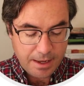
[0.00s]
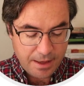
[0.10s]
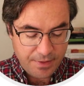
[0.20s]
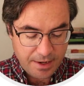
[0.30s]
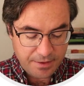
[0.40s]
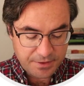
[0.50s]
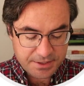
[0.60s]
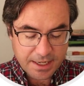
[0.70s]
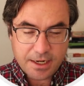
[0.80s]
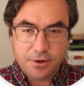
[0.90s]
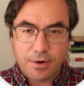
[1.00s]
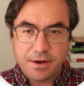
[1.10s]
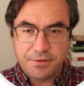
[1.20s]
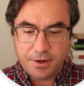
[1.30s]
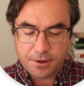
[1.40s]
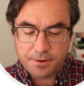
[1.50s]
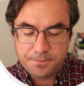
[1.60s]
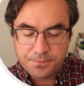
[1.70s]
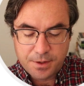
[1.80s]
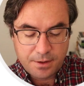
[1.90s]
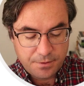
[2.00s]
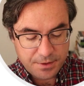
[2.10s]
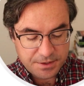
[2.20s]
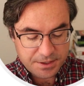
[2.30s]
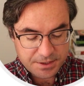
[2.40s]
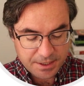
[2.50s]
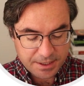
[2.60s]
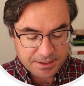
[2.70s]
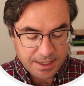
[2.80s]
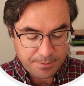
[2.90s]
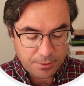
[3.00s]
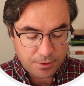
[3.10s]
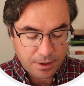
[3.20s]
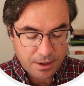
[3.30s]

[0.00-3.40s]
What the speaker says: And then in the second graph here, this is an example